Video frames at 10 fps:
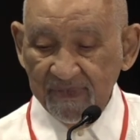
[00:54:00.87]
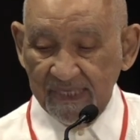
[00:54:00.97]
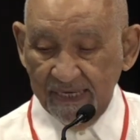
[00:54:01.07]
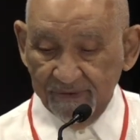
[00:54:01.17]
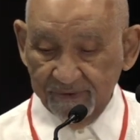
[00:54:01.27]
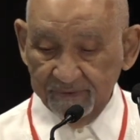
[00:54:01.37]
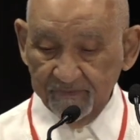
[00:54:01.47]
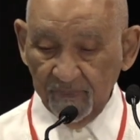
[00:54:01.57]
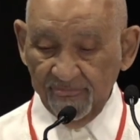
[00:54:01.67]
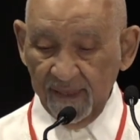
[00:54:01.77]
the other.
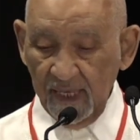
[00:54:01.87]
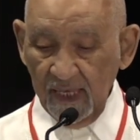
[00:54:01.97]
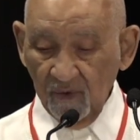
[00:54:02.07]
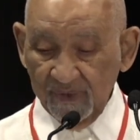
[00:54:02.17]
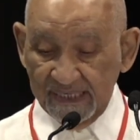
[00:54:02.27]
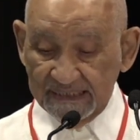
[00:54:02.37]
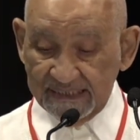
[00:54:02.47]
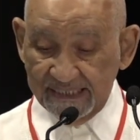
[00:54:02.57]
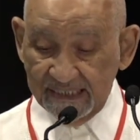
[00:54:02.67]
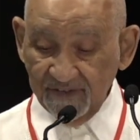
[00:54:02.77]
When
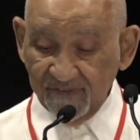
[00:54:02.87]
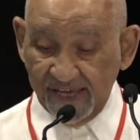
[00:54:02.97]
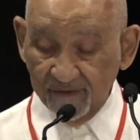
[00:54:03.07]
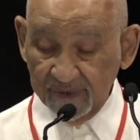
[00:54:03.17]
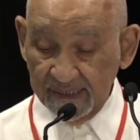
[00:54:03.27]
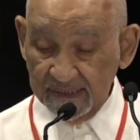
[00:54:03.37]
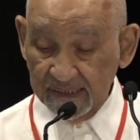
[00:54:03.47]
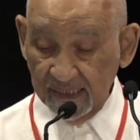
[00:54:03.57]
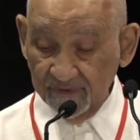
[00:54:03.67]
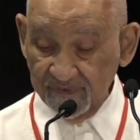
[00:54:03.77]
extended families
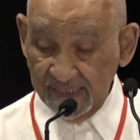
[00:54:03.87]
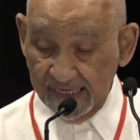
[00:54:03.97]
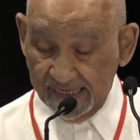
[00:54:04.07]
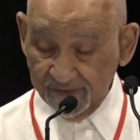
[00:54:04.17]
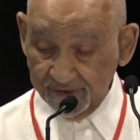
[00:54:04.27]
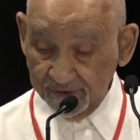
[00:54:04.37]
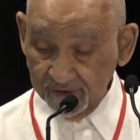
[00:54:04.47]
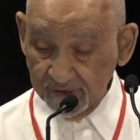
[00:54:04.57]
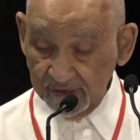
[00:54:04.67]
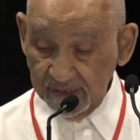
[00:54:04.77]
of the other
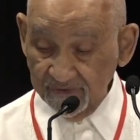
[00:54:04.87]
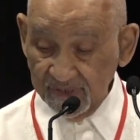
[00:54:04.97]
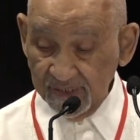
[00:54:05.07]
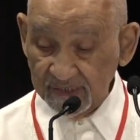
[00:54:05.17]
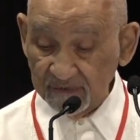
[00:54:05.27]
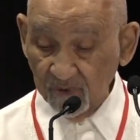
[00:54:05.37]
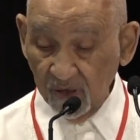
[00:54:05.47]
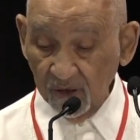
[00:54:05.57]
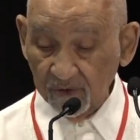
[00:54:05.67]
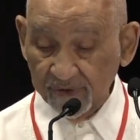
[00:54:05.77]
lived in
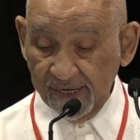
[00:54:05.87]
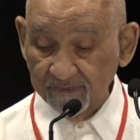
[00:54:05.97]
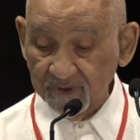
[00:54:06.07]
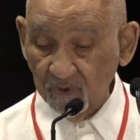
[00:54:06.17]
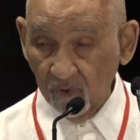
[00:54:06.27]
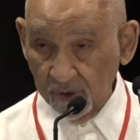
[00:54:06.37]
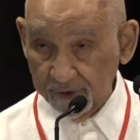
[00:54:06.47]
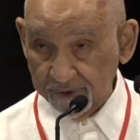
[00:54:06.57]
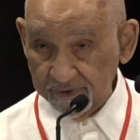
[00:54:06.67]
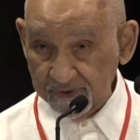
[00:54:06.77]
small, cramped
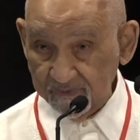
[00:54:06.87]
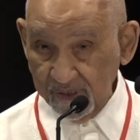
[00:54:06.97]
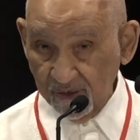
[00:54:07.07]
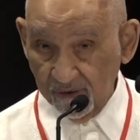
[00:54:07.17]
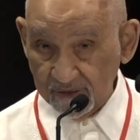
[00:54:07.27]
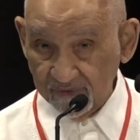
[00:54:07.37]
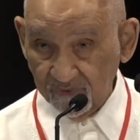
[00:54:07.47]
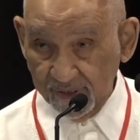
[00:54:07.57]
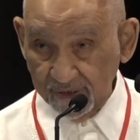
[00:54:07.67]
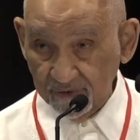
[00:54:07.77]
quarters because of
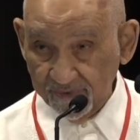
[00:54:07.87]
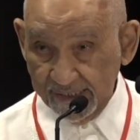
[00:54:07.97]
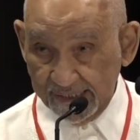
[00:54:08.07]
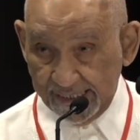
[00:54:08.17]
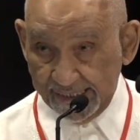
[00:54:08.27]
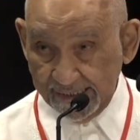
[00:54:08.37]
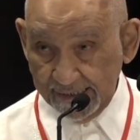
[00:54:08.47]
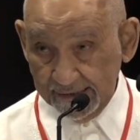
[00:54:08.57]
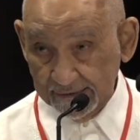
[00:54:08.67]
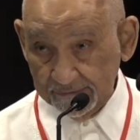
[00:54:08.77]
what?
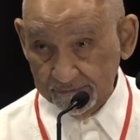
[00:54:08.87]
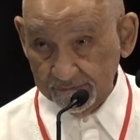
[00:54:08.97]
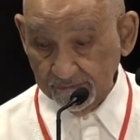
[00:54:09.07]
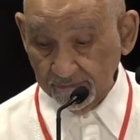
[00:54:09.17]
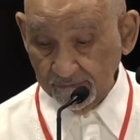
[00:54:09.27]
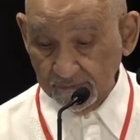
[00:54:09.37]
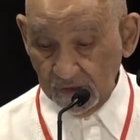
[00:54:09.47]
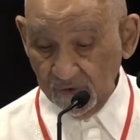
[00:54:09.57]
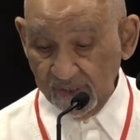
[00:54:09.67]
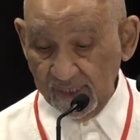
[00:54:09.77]
Redlining,
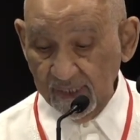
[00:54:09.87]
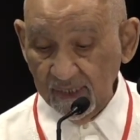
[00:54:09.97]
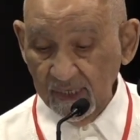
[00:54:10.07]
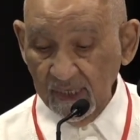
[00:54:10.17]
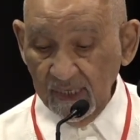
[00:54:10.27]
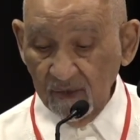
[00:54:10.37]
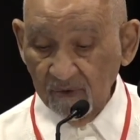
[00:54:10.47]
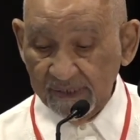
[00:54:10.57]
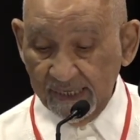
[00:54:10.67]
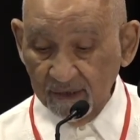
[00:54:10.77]
okay?
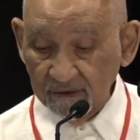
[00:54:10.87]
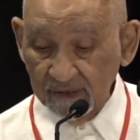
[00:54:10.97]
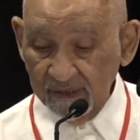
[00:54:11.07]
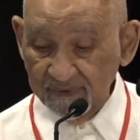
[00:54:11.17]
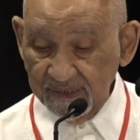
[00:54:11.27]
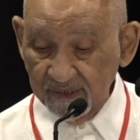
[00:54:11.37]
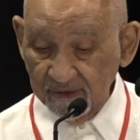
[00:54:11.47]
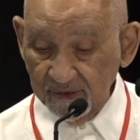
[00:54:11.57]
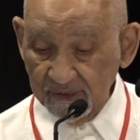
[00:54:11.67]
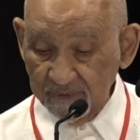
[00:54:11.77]
Without
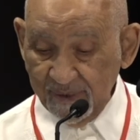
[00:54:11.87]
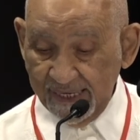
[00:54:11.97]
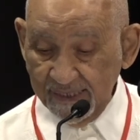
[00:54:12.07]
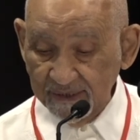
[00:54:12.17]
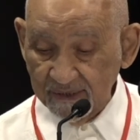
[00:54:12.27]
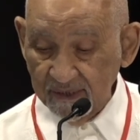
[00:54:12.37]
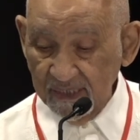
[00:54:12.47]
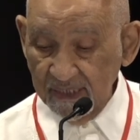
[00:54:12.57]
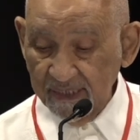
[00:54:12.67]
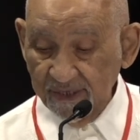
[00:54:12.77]
limited space,
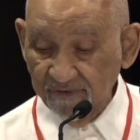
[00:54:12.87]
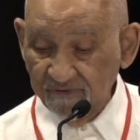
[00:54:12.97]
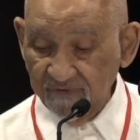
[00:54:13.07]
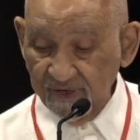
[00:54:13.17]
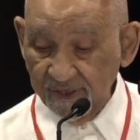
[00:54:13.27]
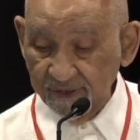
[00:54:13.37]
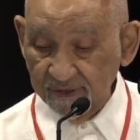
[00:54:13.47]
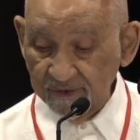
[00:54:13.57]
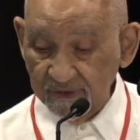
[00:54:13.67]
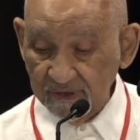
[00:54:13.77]
their
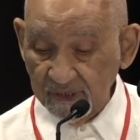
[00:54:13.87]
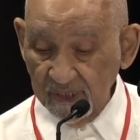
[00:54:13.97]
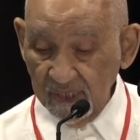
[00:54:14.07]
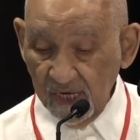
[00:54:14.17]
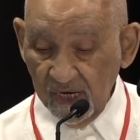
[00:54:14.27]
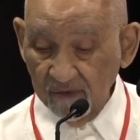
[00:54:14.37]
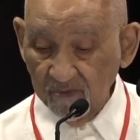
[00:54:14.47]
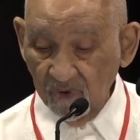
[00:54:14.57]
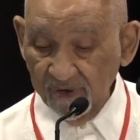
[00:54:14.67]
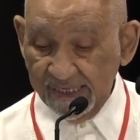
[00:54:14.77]
fears are
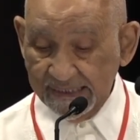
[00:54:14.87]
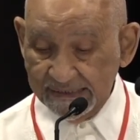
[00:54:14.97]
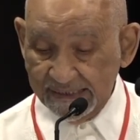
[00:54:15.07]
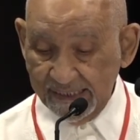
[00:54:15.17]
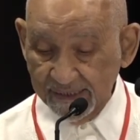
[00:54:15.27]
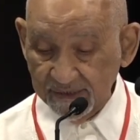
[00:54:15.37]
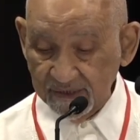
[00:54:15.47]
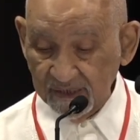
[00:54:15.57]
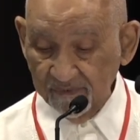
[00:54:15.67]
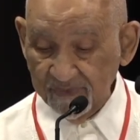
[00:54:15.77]
more intense.
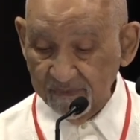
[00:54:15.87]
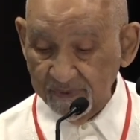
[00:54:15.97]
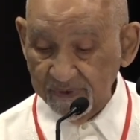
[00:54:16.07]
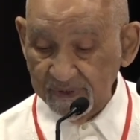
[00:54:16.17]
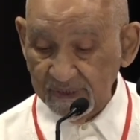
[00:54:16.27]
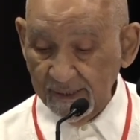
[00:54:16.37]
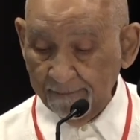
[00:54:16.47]
Some members